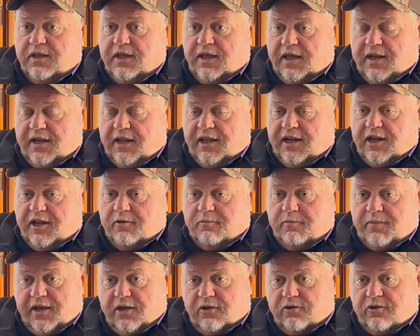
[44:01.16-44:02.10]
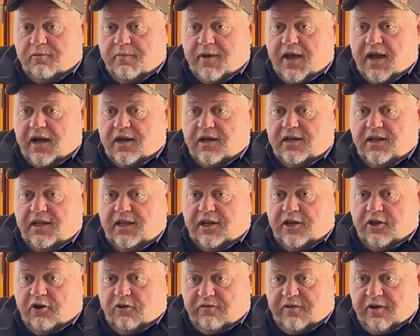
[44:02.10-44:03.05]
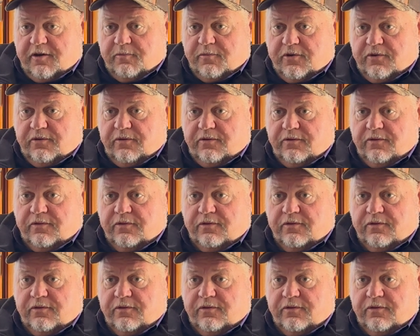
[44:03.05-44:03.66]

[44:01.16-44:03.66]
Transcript: And then it'll be on the ballot in November